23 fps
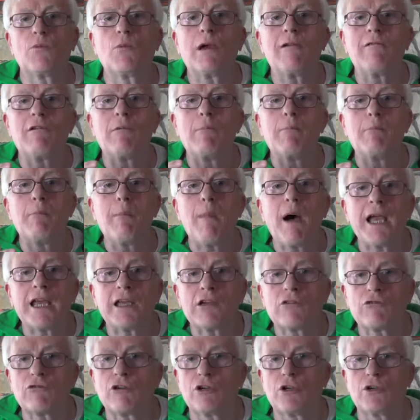We're a
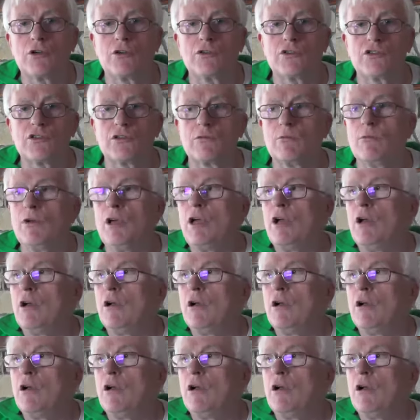microcosm